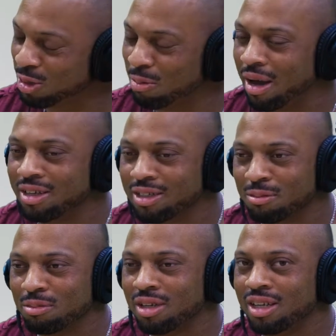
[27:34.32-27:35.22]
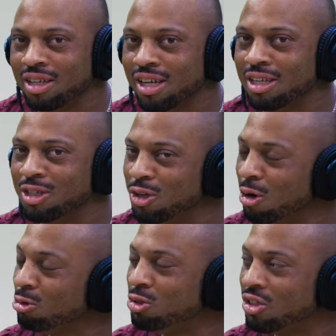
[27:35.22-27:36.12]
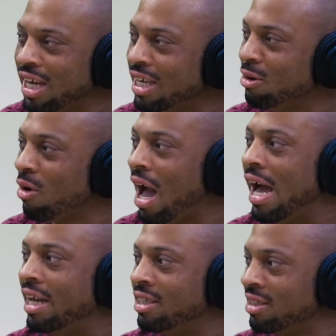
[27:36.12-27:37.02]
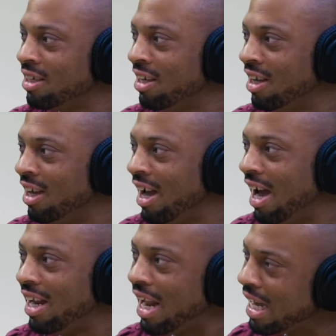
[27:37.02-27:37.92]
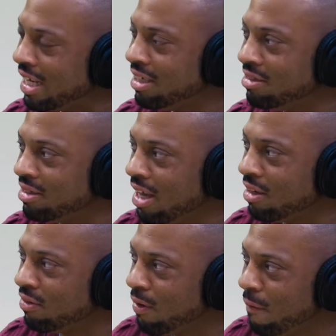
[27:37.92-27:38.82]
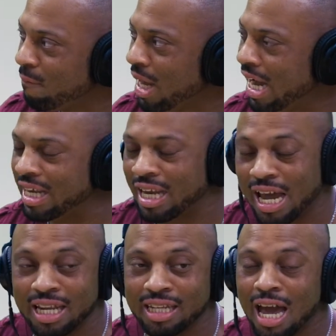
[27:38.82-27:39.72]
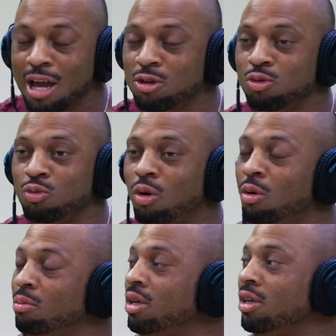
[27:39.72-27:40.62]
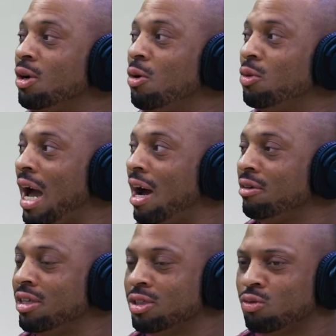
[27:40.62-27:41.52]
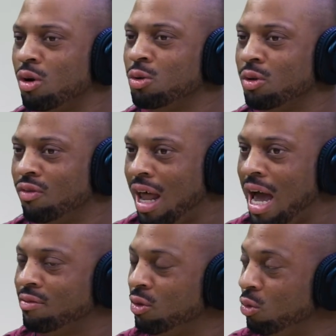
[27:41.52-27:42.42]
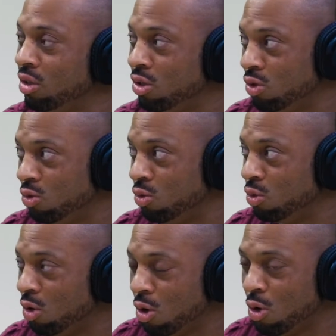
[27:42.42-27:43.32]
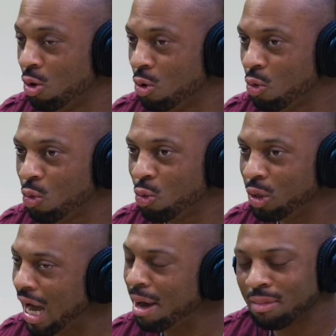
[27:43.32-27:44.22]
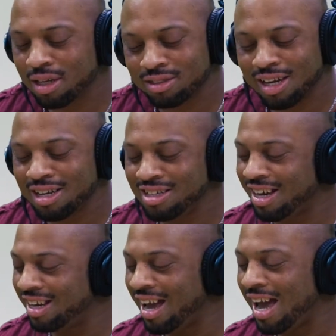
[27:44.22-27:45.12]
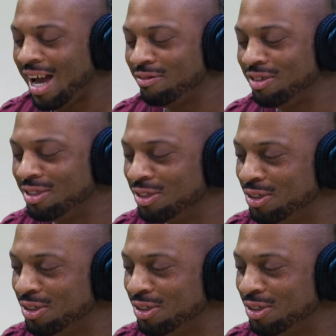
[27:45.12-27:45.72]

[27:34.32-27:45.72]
somebody to come get in your shaky ride like it's safe. And now you want me to go down this road of life with you. When, I'm not saying you got to have the